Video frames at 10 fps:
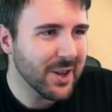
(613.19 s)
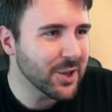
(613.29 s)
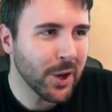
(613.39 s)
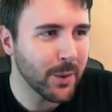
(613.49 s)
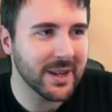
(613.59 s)

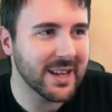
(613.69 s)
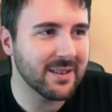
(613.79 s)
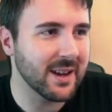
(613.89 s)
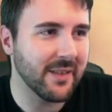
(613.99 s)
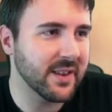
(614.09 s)
You don't
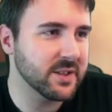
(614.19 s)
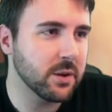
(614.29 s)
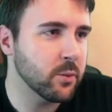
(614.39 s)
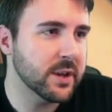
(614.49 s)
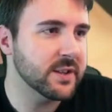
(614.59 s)
need that. There's
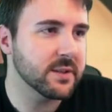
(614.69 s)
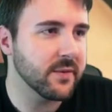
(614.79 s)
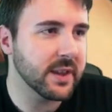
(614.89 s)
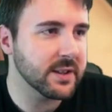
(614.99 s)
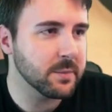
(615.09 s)
no reason
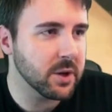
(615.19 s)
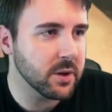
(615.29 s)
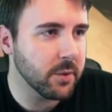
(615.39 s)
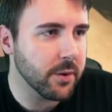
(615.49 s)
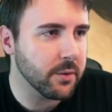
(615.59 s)
for that to be on
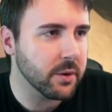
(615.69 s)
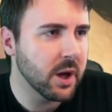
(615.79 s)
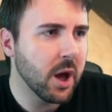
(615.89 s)
the model.